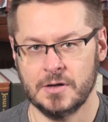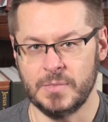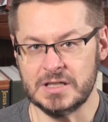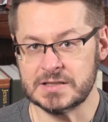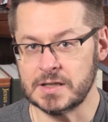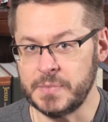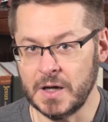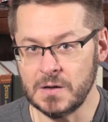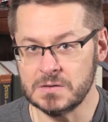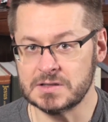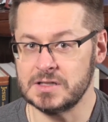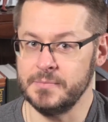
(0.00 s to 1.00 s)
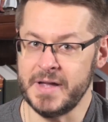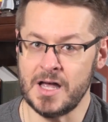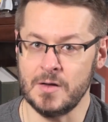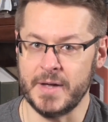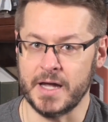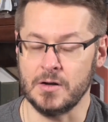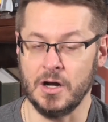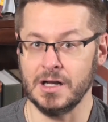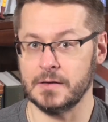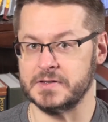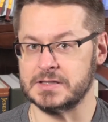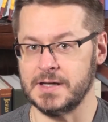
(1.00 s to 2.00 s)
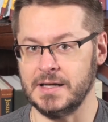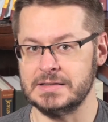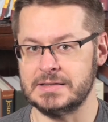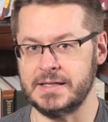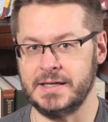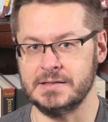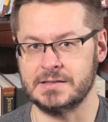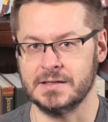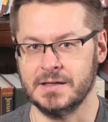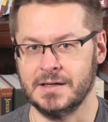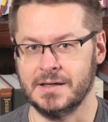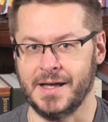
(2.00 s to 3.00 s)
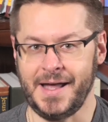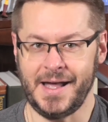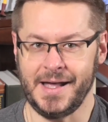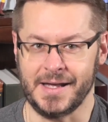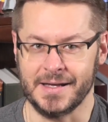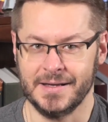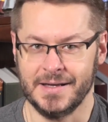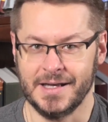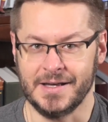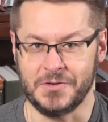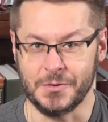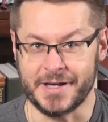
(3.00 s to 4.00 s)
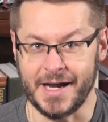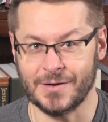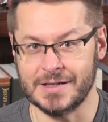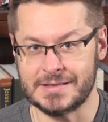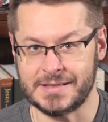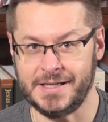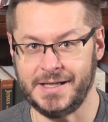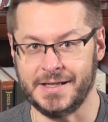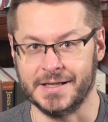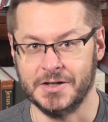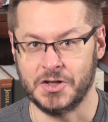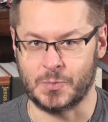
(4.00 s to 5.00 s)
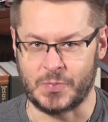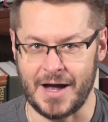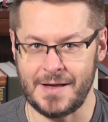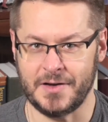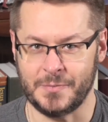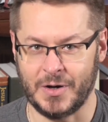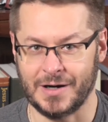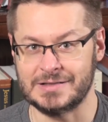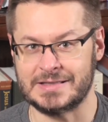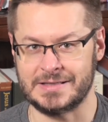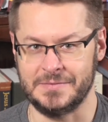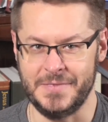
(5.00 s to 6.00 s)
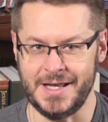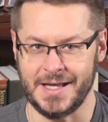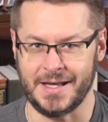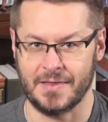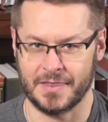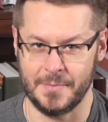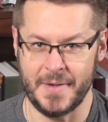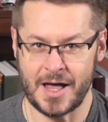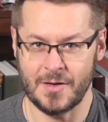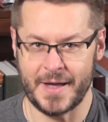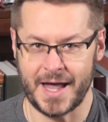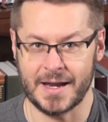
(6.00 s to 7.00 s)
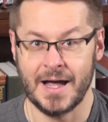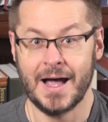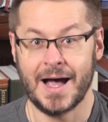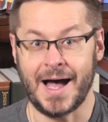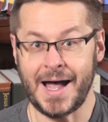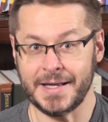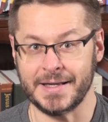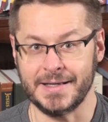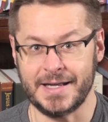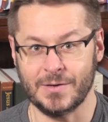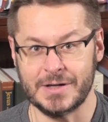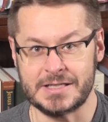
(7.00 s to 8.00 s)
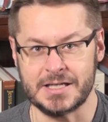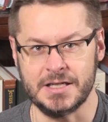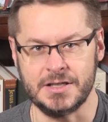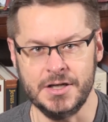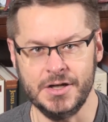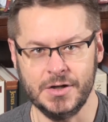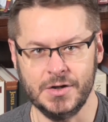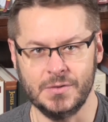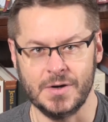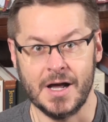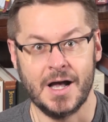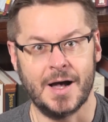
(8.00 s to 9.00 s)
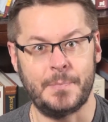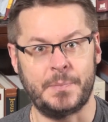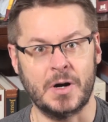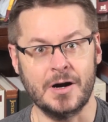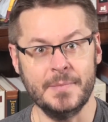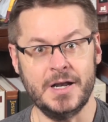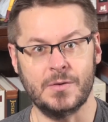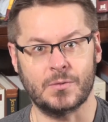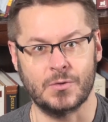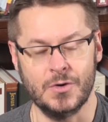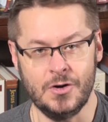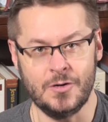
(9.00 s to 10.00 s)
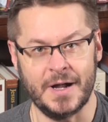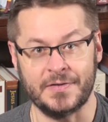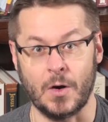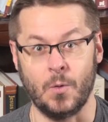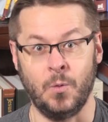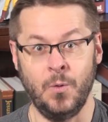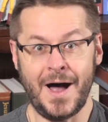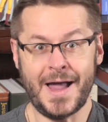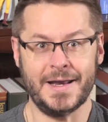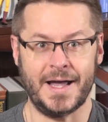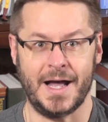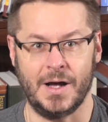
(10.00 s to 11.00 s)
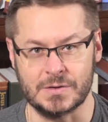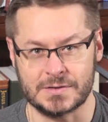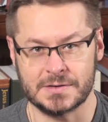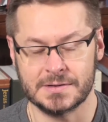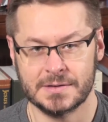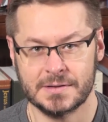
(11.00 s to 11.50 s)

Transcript: But suppose the mailman all of a sudden says, hey, if you guarantee your private parts to me, the mailman, I can guarantee you a permanent room at the White House.